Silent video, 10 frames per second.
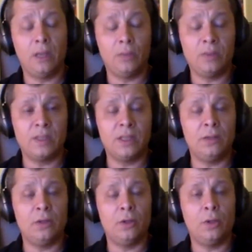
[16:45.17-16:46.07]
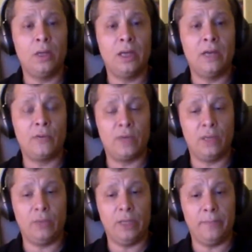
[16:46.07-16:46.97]
I would say, a
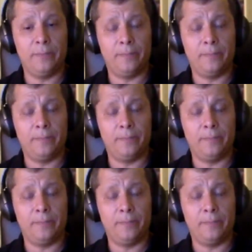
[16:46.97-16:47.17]
friendly way.